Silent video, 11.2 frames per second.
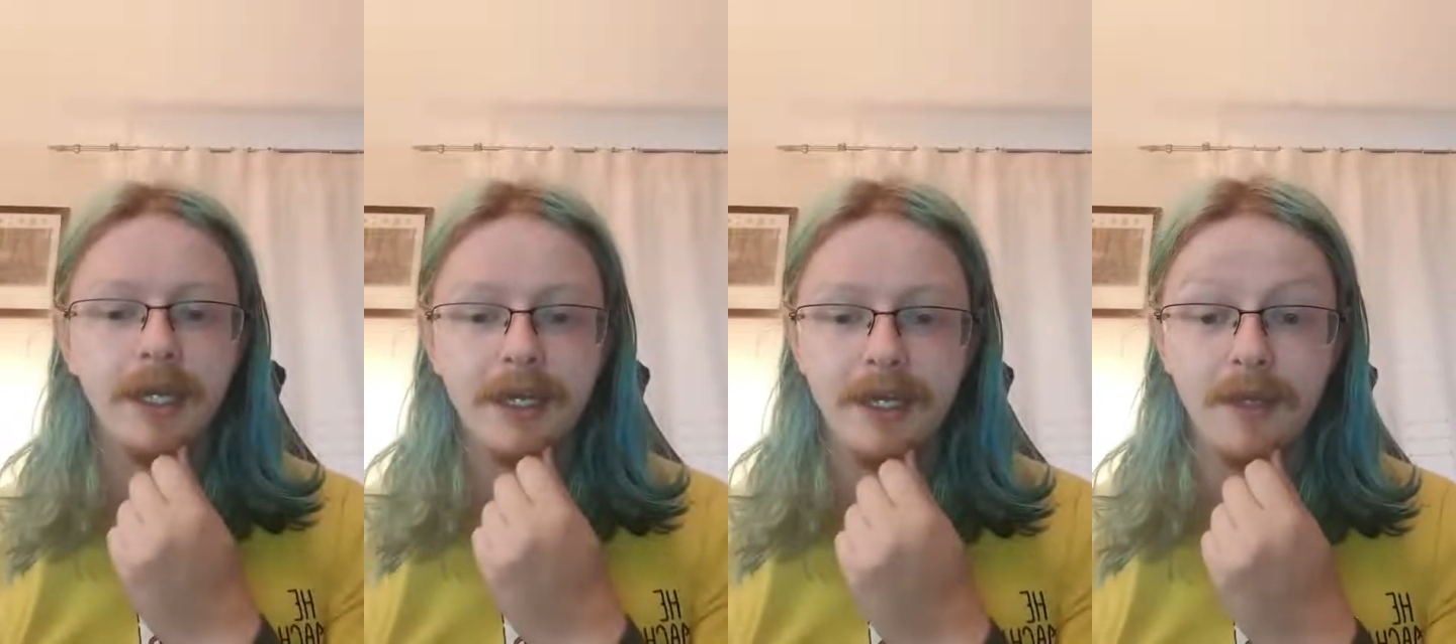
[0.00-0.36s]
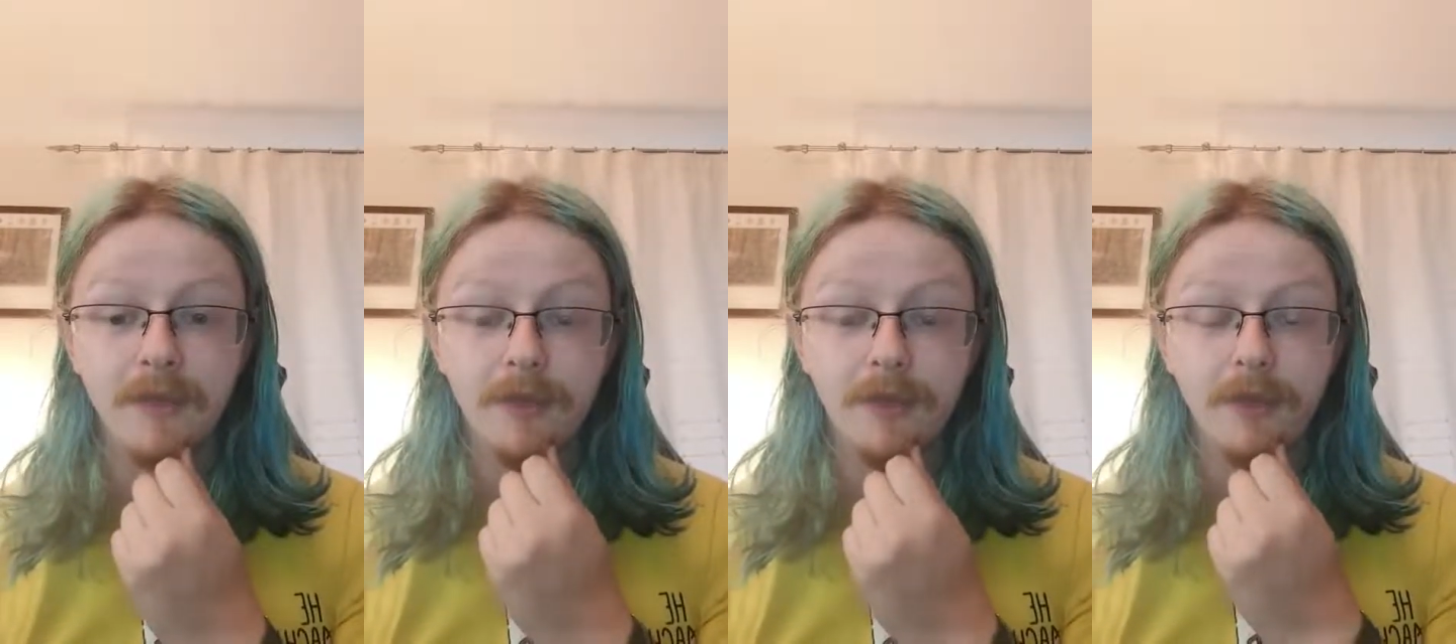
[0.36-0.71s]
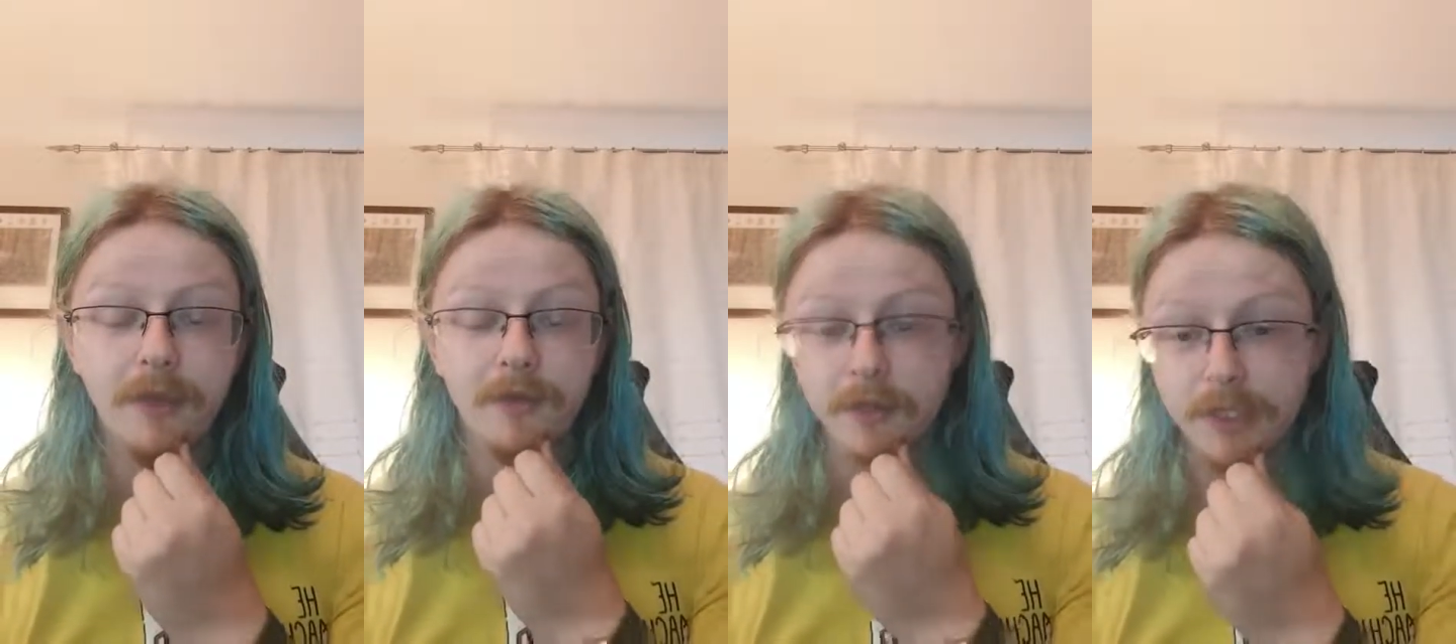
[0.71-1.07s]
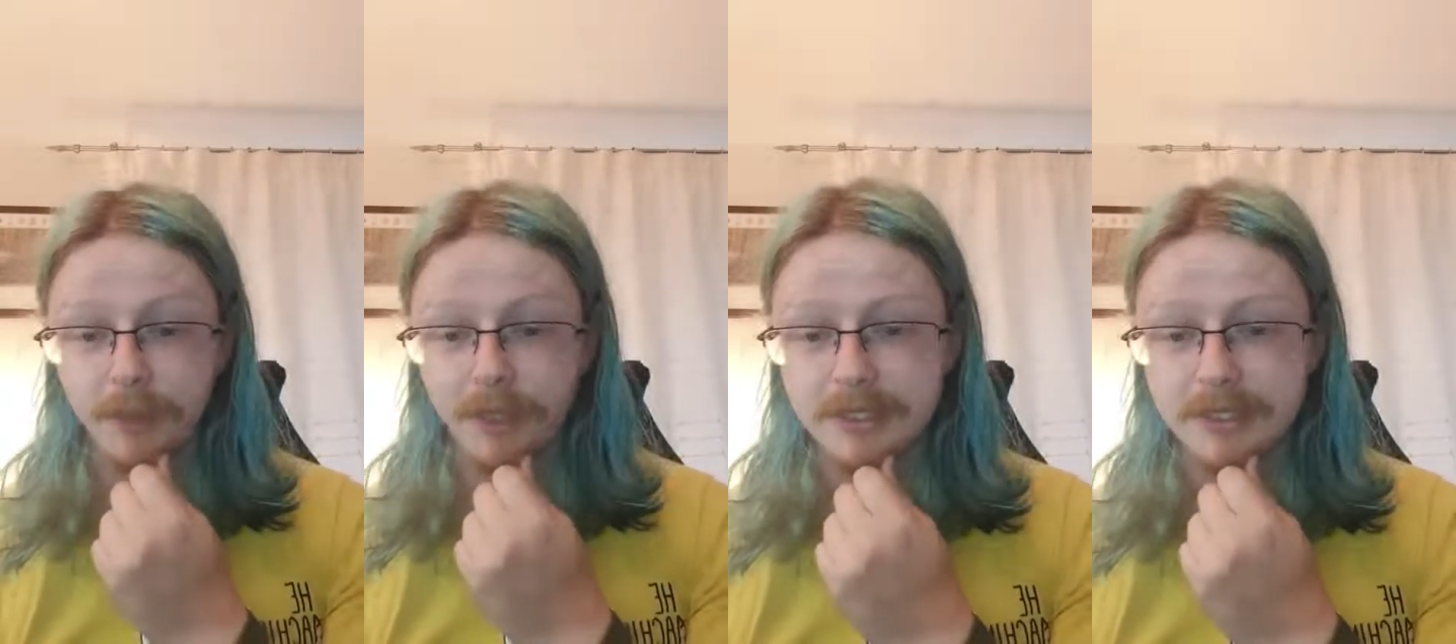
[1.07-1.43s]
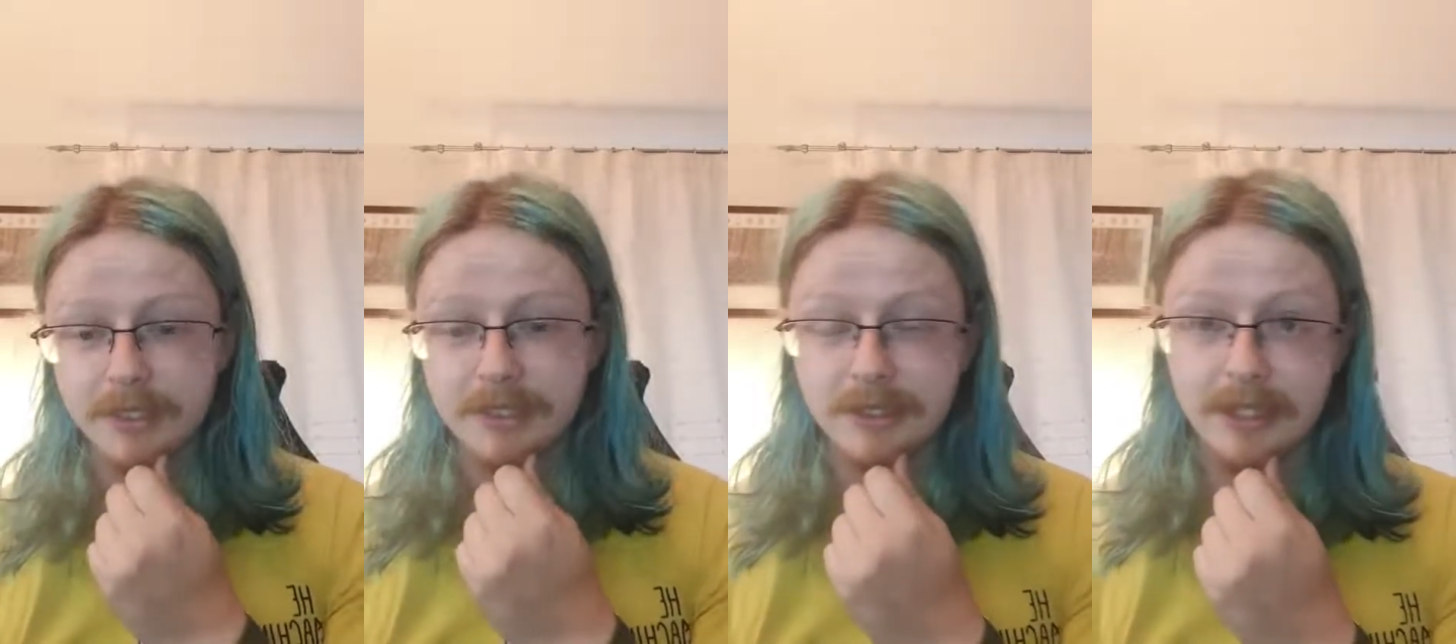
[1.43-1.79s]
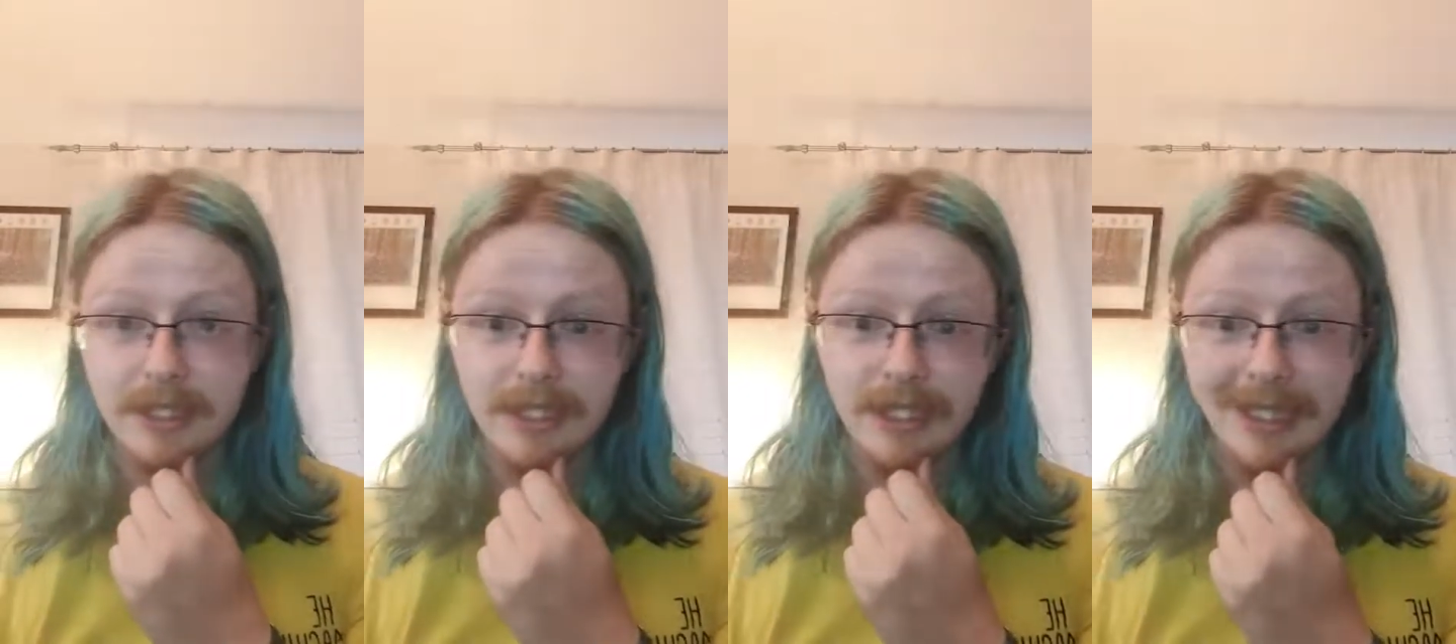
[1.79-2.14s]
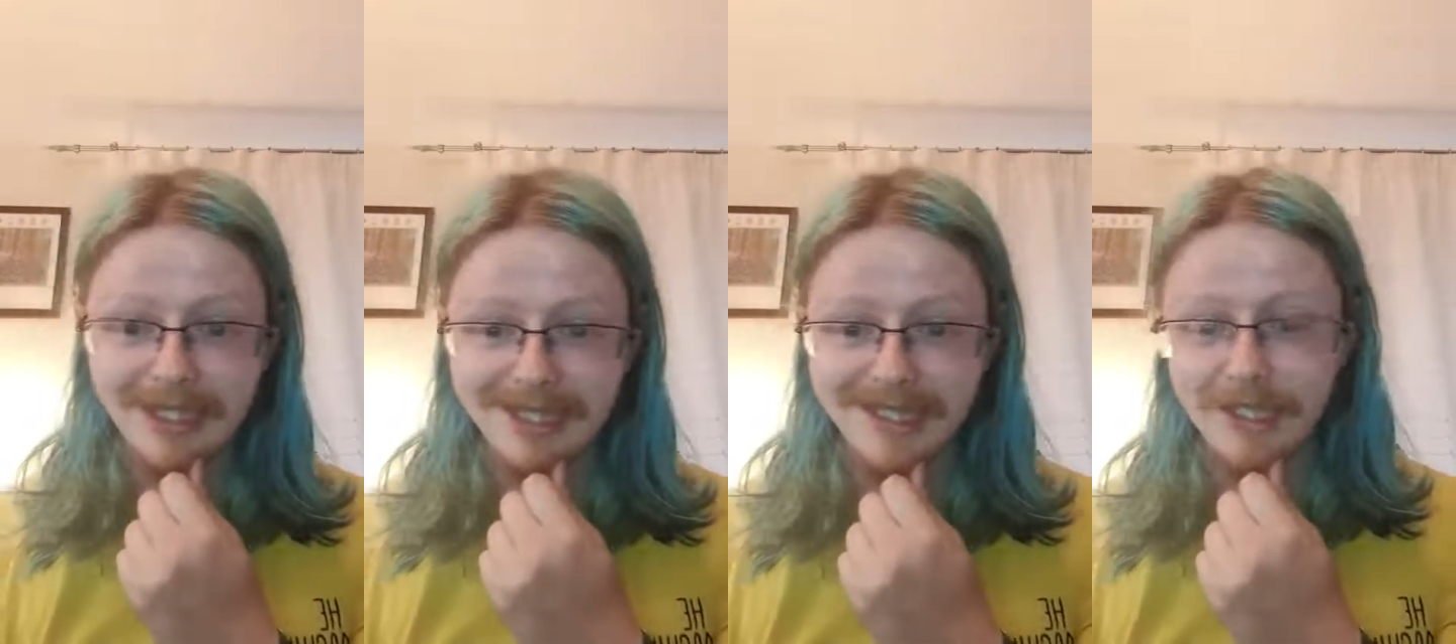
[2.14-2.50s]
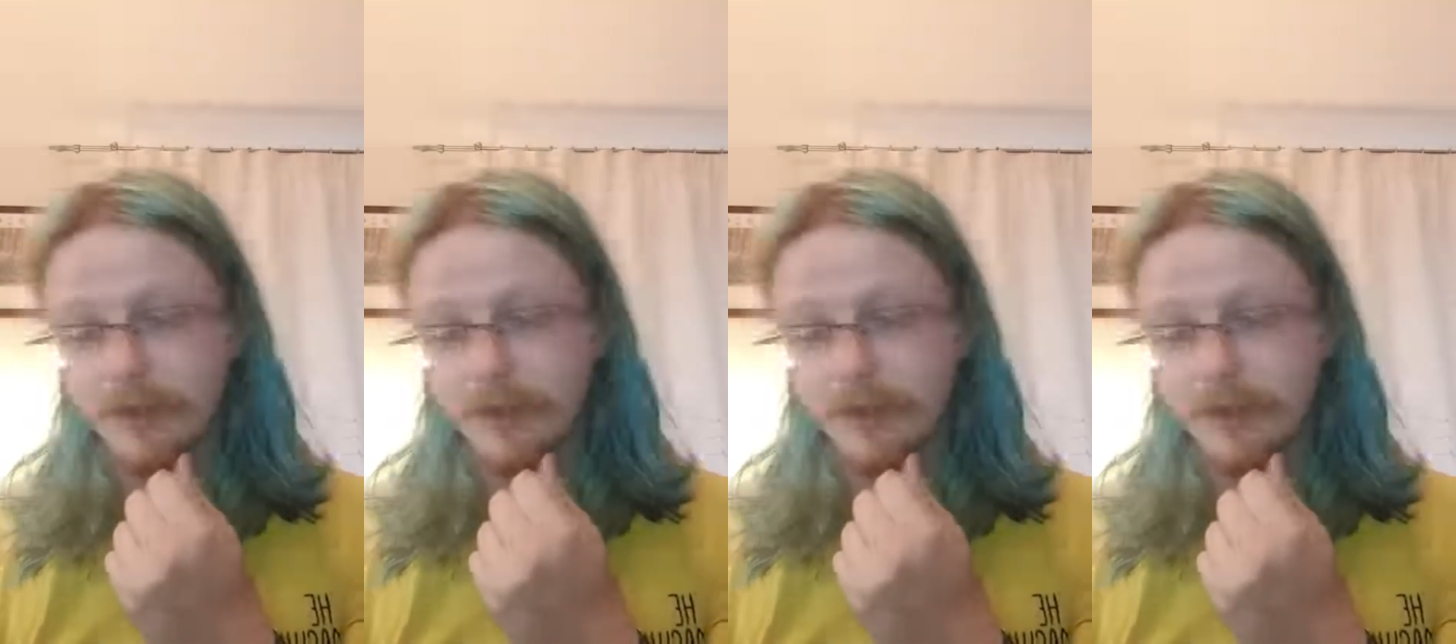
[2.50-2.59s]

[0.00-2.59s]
If you have no experience in IT